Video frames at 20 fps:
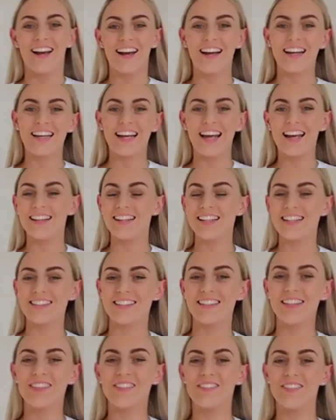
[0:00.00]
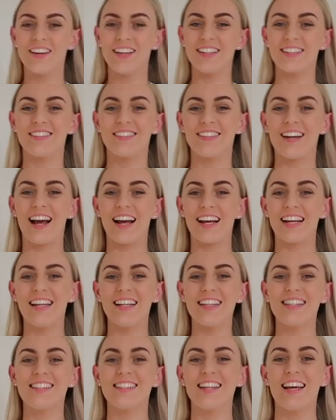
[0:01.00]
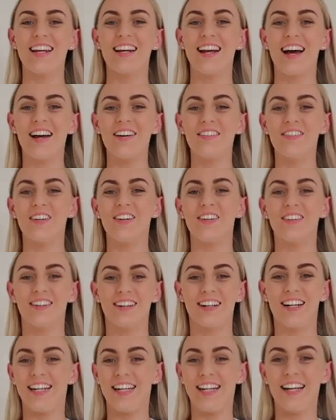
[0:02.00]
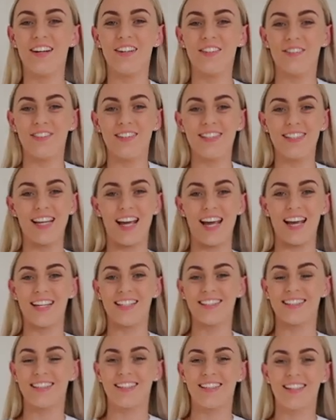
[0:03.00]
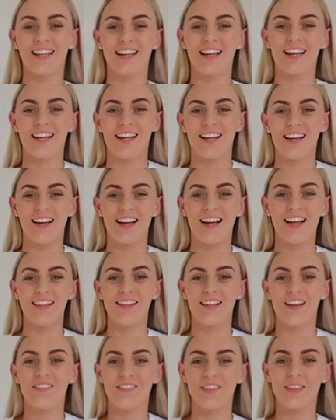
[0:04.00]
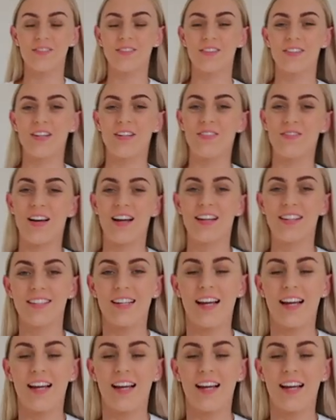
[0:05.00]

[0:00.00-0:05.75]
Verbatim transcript: okay these are the first trackies and I'm already obsessed I love them so much